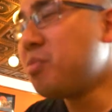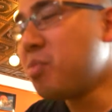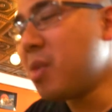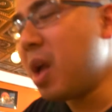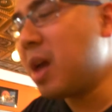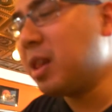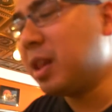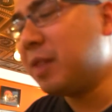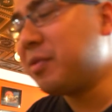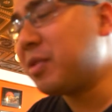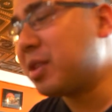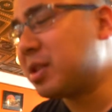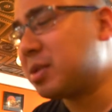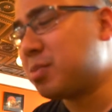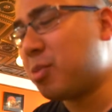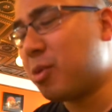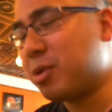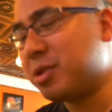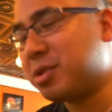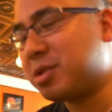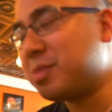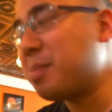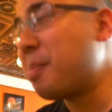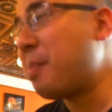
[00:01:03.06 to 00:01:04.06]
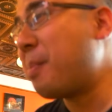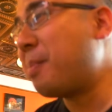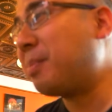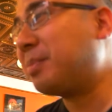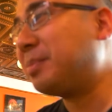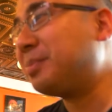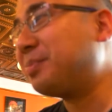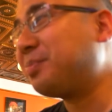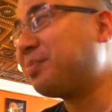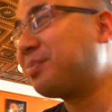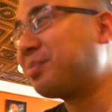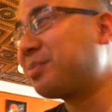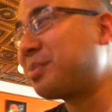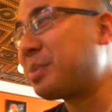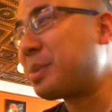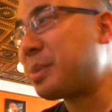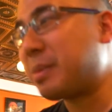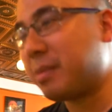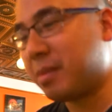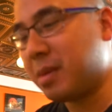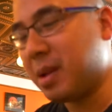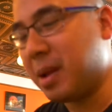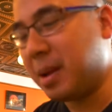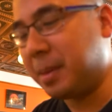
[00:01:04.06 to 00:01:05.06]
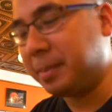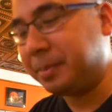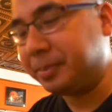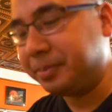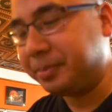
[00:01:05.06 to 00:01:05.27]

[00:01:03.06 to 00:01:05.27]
I love that it's moist. Yeah. Yeah.